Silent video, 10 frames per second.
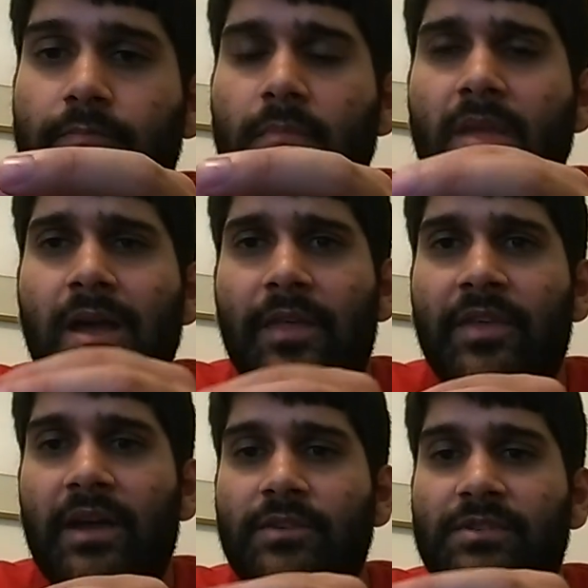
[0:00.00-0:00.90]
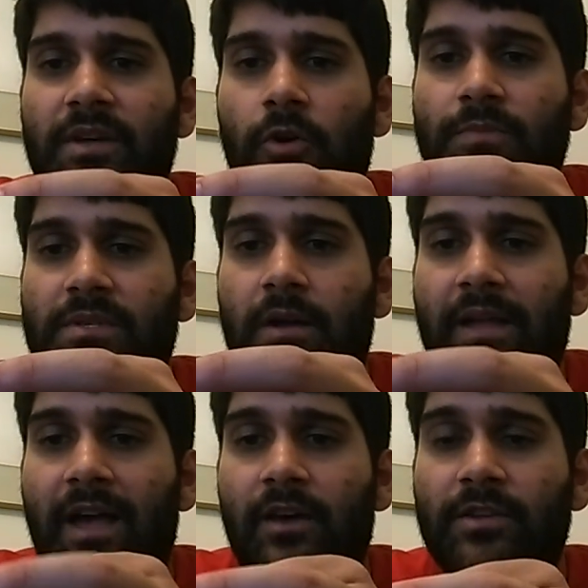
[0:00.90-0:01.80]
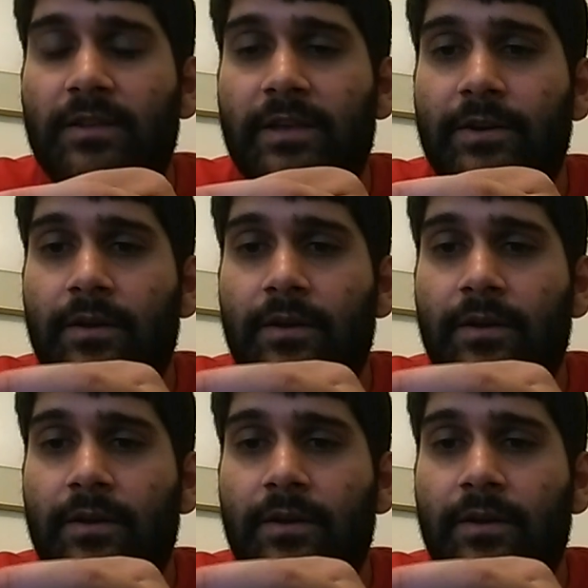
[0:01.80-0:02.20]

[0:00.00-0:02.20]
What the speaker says: and I think I used the Ohm's law calculator,